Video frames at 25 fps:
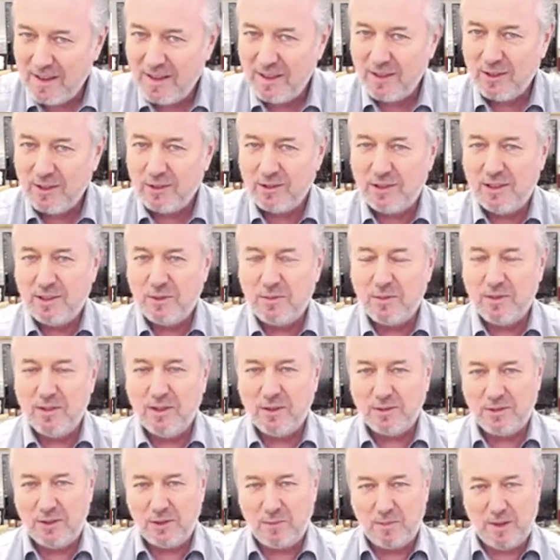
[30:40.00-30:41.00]

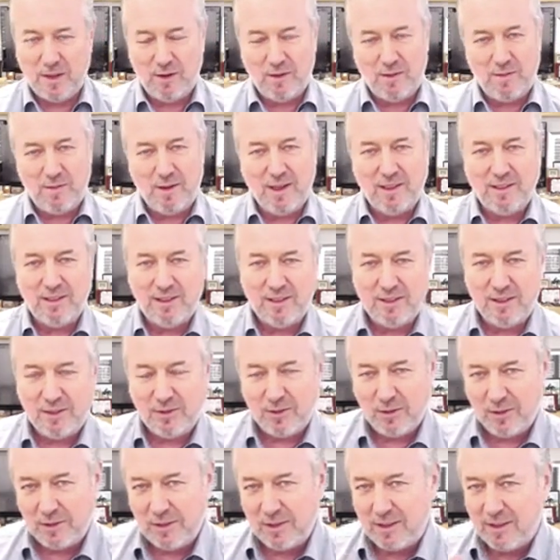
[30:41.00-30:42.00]
los hispanohablantes
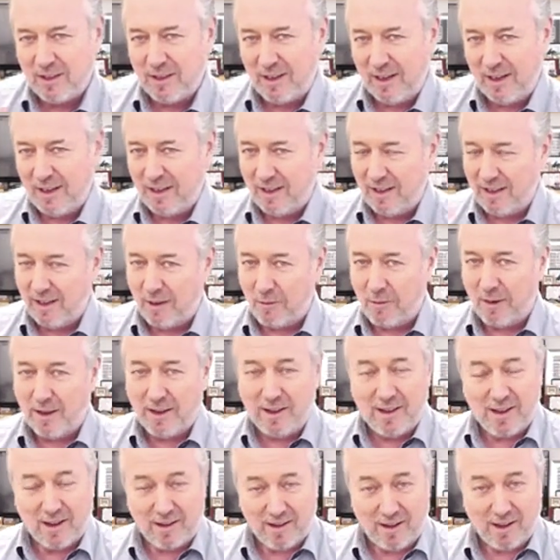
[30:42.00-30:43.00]
entonces creen en la
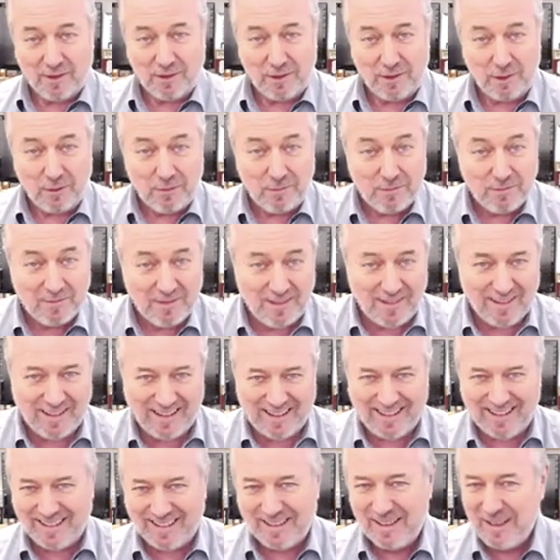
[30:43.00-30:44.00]
reencarnación.
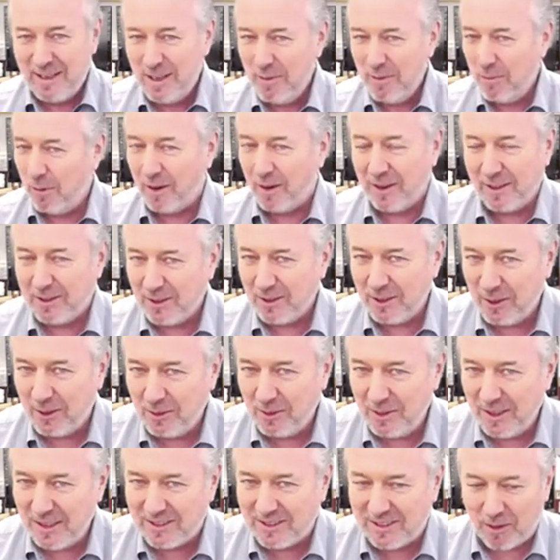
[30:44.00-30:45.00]
Porque si
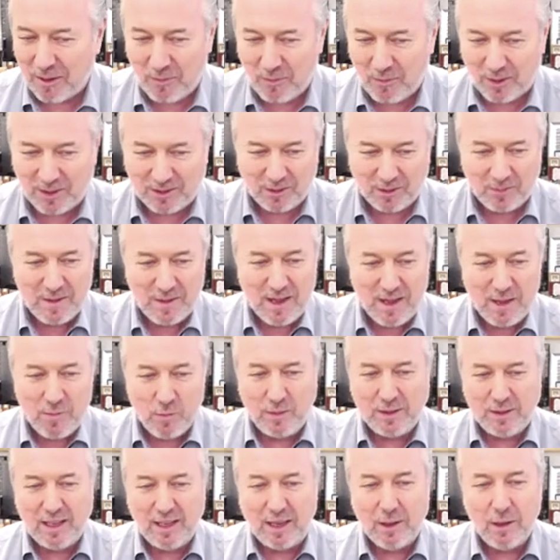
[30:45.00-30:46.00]
no, está muerto.
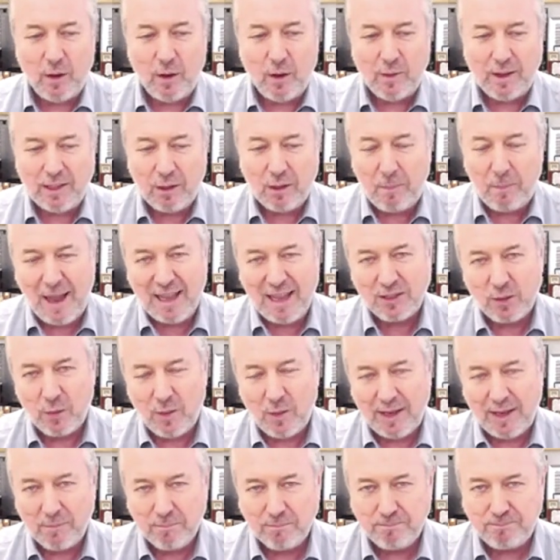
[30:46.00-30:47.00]
We say, okay, to pass
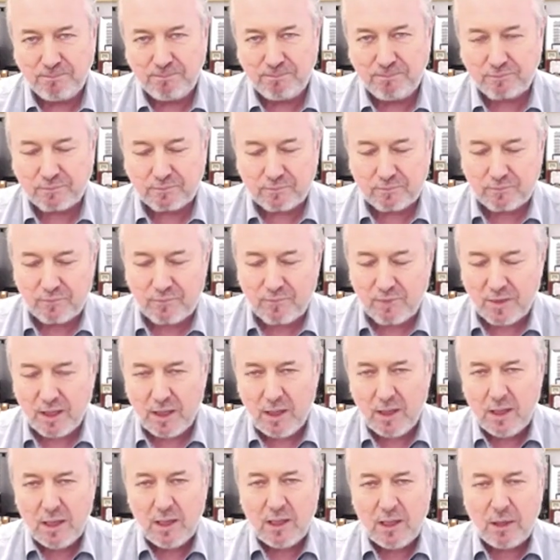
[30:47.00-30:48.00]
away.
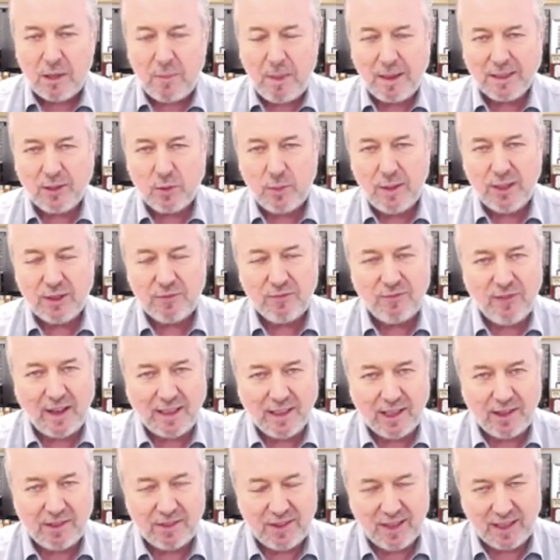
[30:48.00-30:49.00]
To pass away es
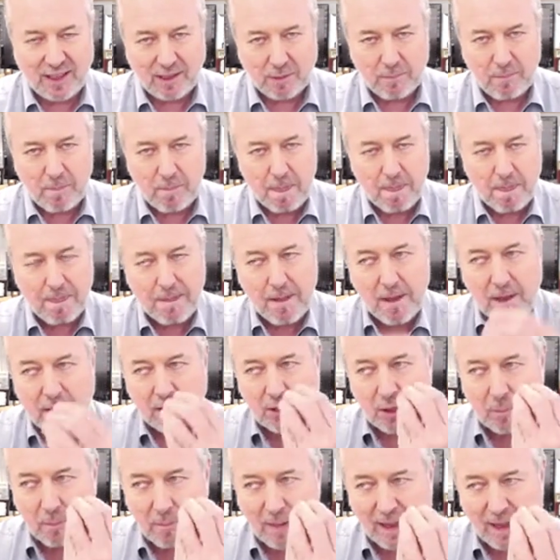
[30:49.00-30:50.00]
fallecer.
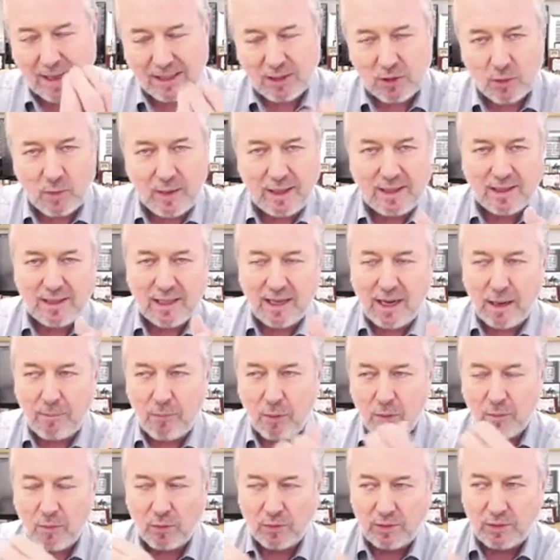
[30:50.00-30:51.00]
To pass away será
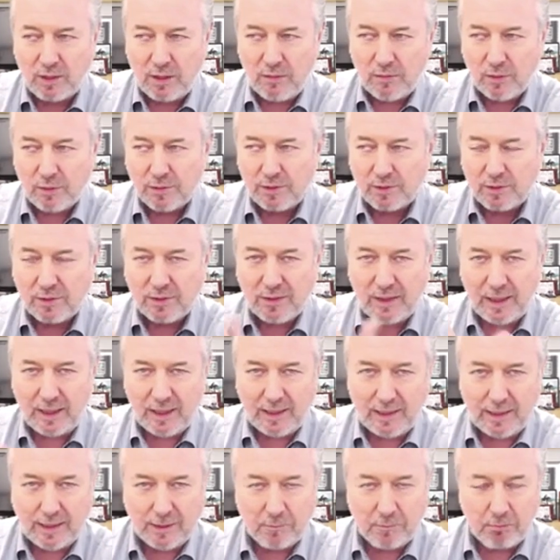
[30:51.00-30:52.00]
por motivos
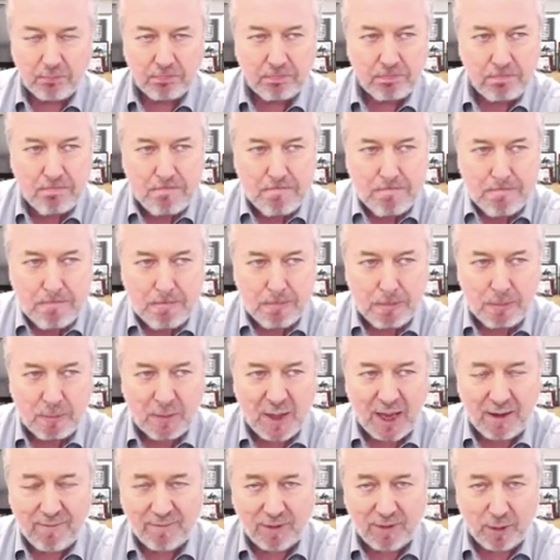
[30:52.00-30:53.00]
de
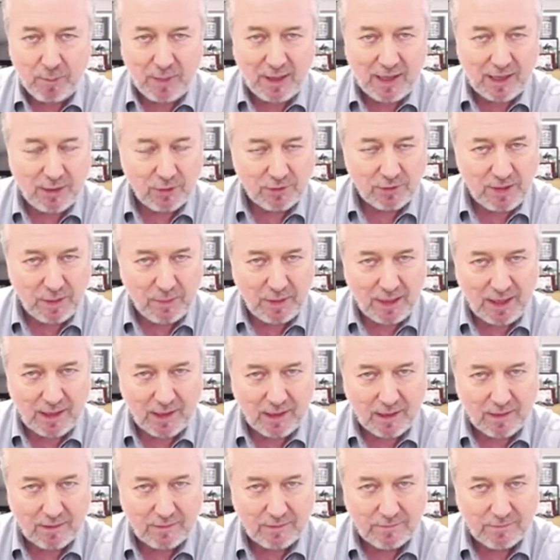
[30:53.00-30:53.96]
enfermedad o similar.